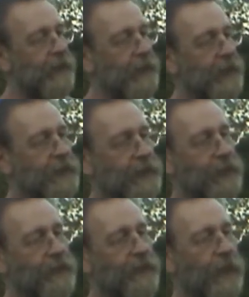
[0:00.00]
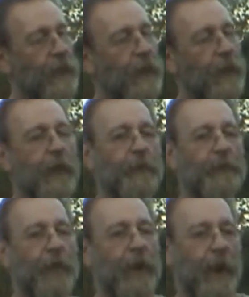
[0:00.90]
This is for
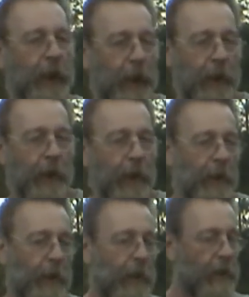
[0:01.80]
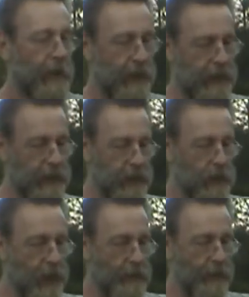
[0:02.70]
fighting, and it's
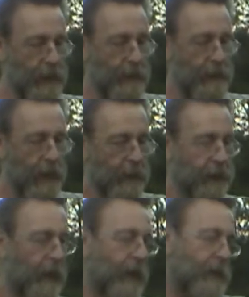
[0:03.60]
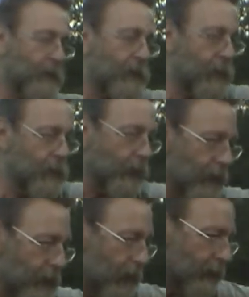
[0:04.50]
sharpened on both edges, so you
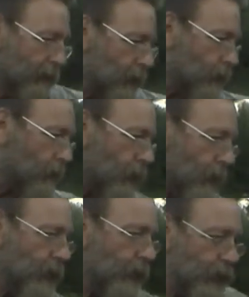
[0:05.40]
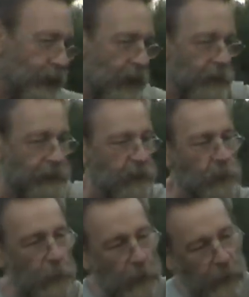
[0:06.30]
can cut this way, you can cut
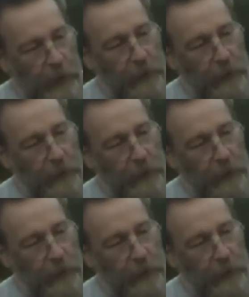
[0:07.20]
this way.